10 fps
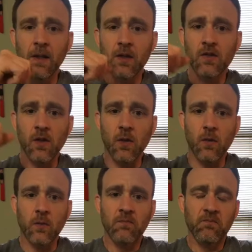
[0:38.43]

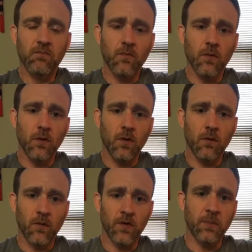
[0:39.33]
So,
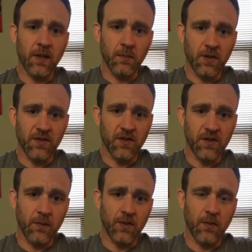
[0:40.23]
first big
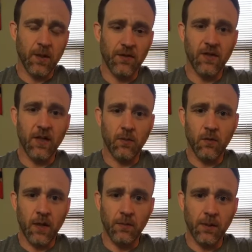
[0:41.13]
misconception about stand-up
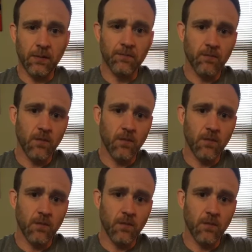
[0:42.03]
grappling